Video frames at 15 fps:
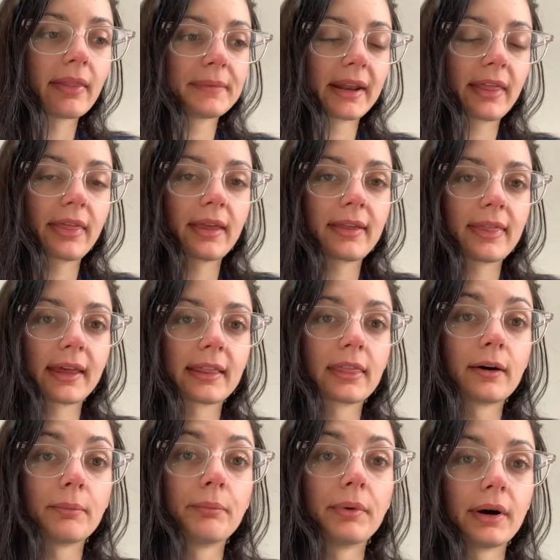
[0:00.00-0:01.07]
But I think like
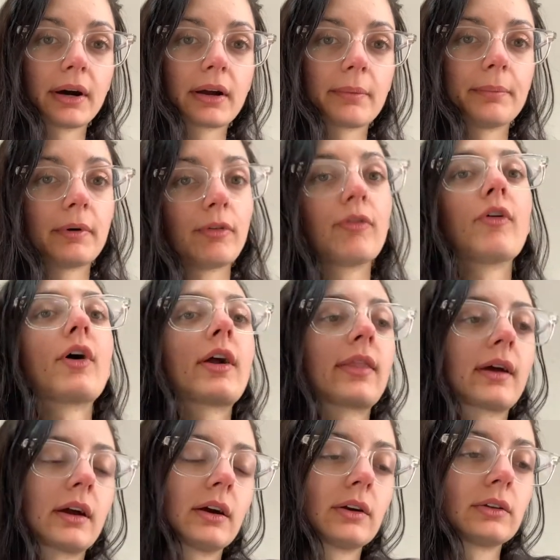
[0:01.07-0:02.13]
the book before the
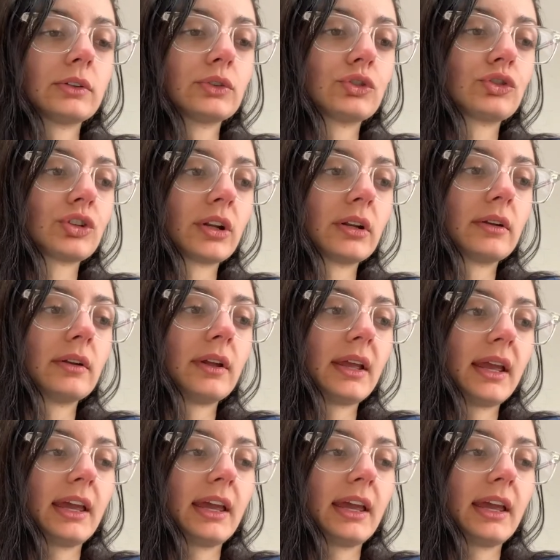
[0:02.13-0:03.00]
conclusion